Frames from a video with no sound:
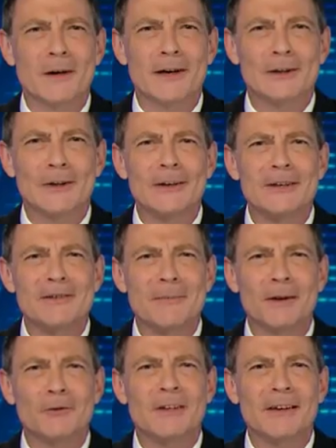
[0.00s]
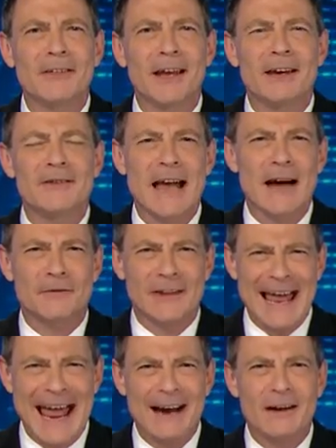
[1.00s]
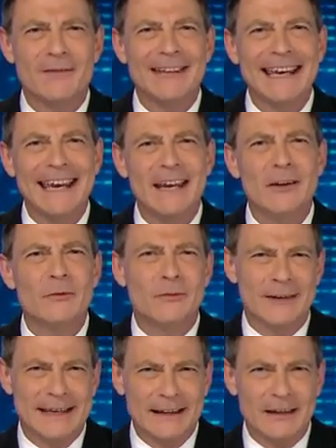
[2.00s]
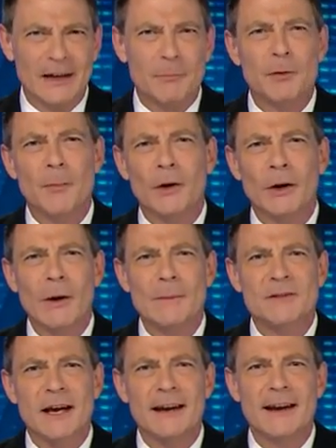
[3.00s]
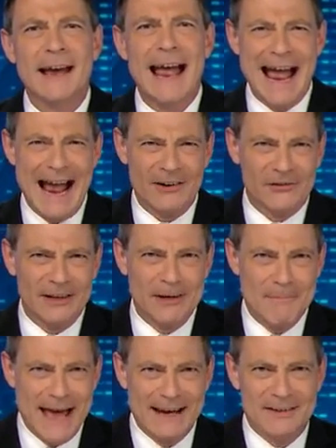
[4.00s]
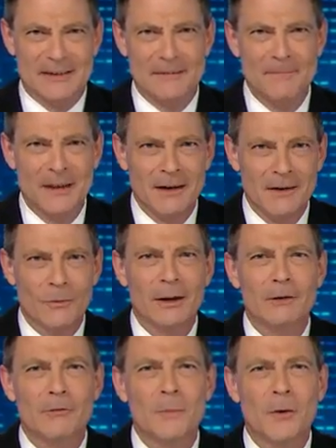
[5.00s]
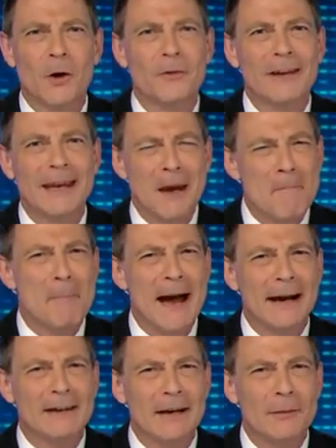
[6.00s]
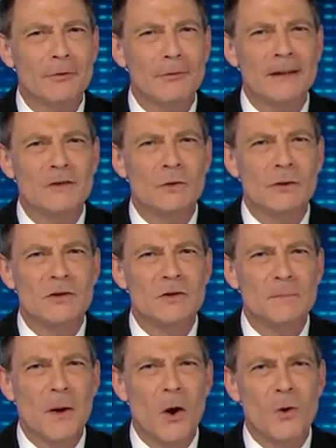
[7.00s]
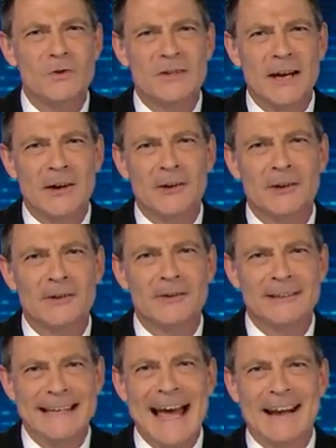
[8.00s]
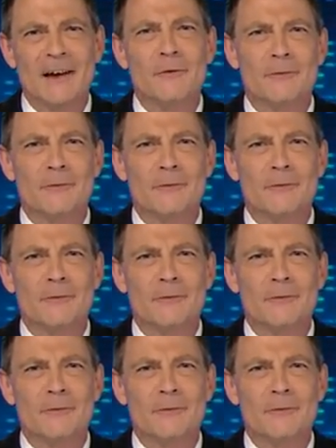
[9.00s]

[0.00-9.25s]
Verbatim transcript: We're learning some interesting things after the hack of the infidelity promoting website, Ashley Madison. While a group called the Impact Team threatens to expose their data